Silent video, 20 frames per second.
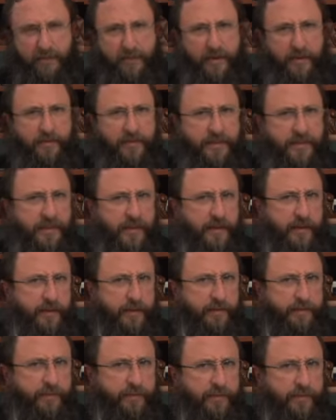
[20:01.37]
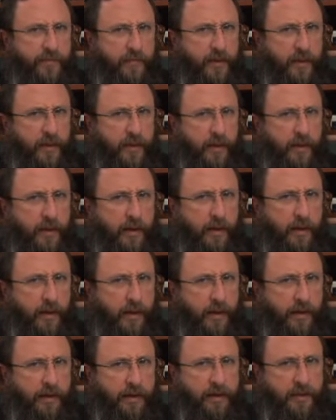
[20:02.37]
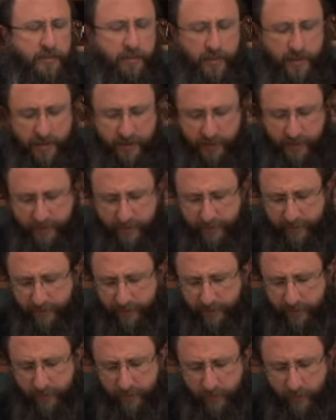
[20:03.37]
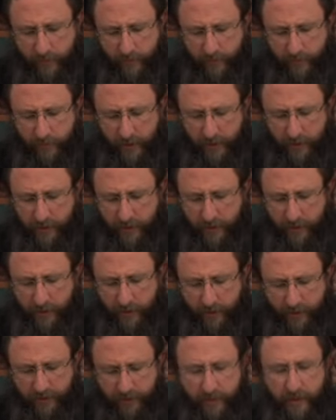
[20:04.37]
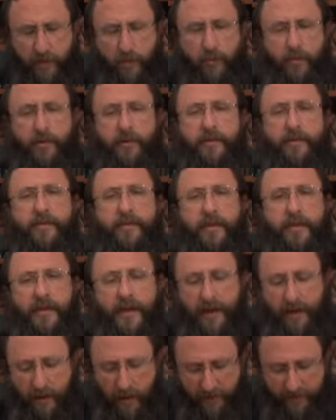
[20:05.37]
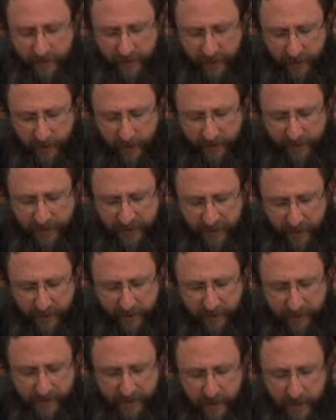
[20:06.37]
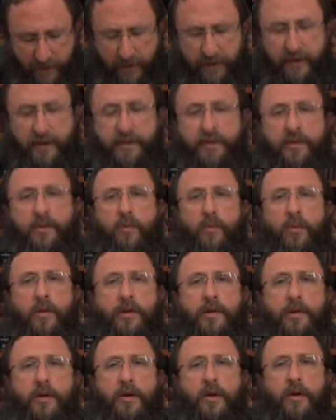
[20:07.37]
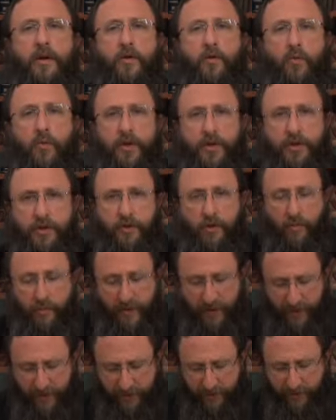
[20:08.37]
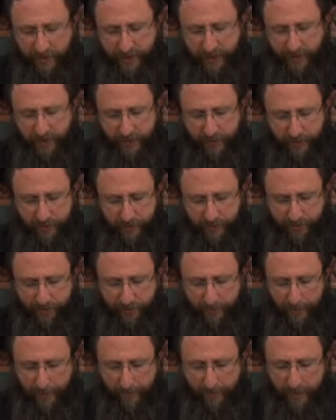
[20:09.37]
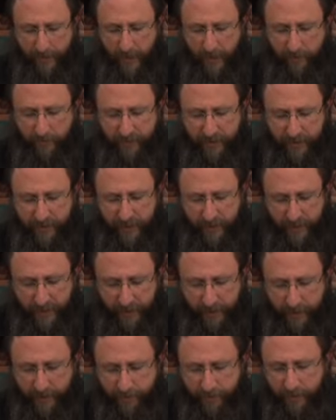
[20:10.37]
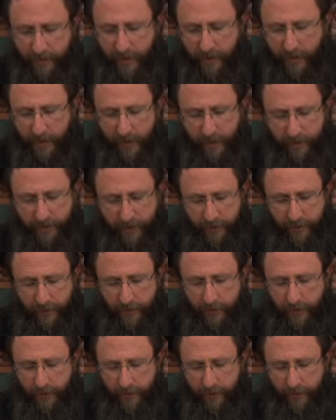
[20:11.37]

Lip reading: I made a mistake and explained it and didn't use the right word, the gate on the southern side is the one which no man enters into. I'll read it again. The